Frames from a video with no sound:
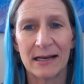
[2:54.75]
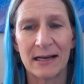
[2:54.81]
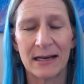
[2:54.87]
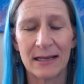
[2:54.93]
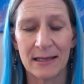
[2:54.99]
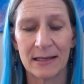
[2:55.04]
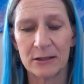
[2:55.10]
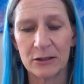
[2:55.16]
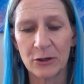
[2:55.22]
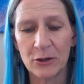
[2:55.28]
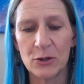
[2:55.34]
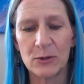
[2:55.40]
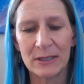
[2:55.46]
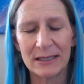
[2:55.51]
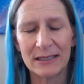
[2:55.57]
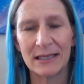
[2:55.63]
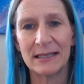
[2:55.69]
That kind of thing. So
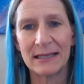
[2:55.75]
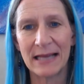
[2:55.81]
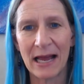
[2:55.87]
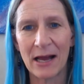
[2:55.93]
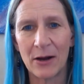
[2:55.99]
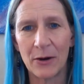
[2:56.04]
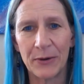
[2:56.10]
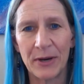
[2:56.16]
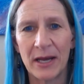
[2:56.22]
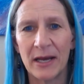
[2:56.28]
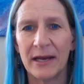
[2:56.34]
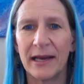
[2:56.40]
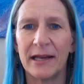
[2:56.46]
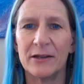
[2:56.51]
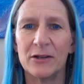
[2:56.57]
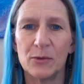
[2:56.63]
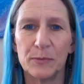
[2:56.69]
you sit down
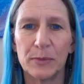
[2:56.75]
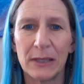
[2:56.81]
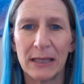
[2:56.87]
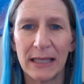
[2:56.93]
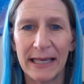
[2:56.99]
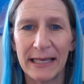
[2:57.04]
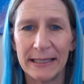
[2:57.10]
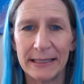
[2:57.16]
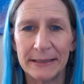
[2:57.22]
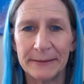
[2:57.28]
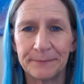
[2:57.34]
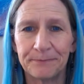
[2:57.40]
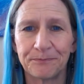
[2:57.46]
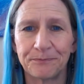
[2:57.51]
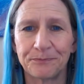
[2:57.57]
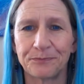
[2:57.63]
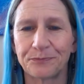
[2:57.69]
and you
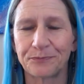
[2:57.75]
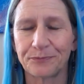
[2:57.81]
plan.